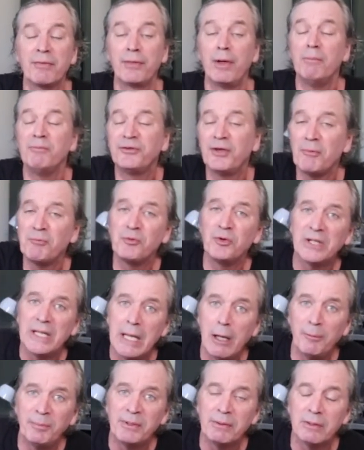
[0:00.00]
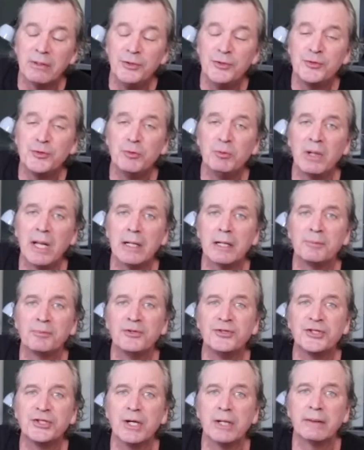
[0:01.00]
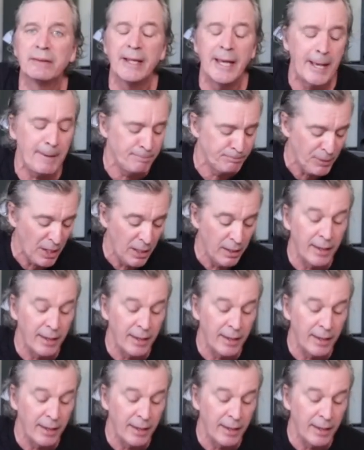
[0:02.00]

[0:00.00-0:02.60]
thumbs up really help here in YouTube land. I appreciate that.